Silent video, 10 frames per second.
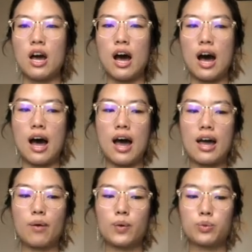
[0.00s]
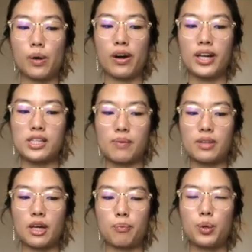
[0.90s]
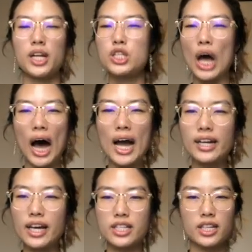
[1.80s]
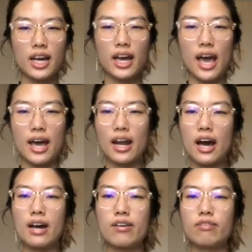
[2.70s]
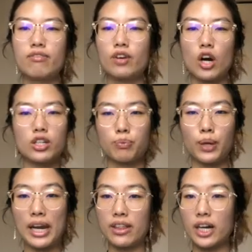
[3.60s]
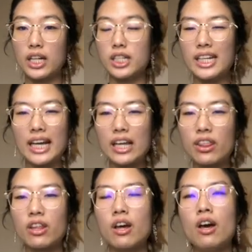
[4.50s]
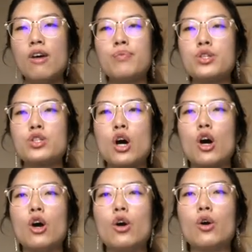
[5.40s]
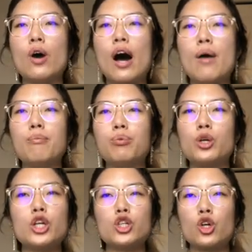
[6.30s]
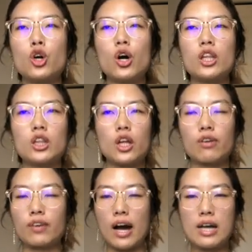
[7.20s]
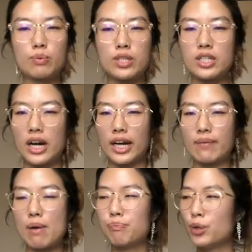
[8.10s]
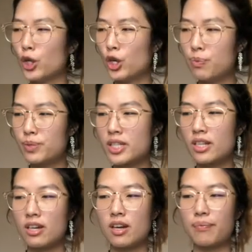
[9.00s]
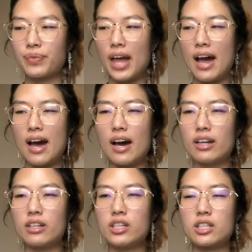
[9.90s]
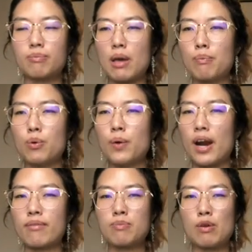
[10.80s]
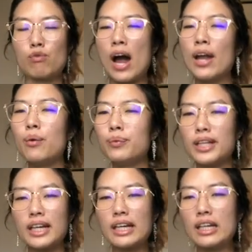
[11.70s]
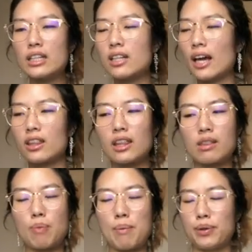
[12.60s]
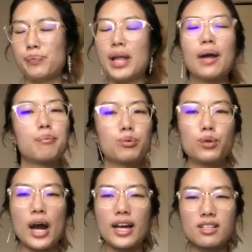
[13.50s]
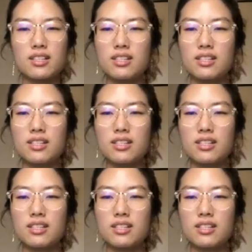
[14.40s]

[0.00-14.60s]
I was wearing something pretty tight yesterday and I forgot to put anything underneath. So I'm pretty sure a lot of guys were staring at my boobs, and some people went up to me randomly, like people were playing pranks and